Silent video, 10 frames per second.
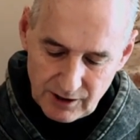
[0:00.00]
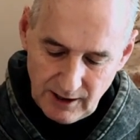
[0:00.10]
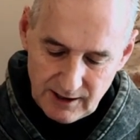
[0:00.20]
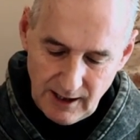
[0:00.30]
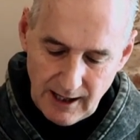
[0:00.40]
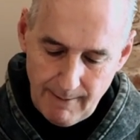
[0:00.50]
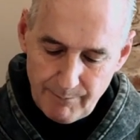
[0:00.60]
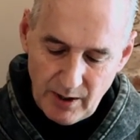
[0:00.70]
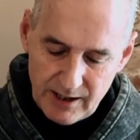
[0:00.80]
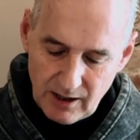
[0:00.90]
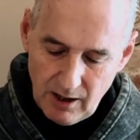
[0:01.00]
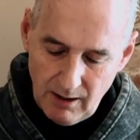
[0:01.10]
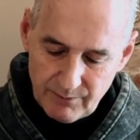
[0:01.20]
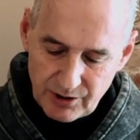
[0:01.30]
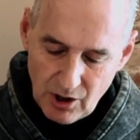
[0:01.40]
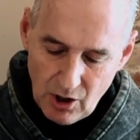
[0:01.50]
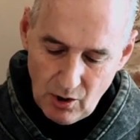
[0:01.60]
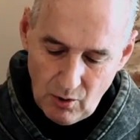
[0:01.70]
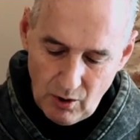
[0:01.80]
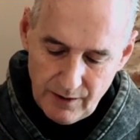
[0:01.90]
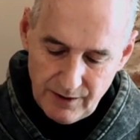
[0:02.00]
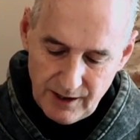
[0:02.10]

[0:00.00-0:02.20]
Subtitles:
Let's say that bite comes on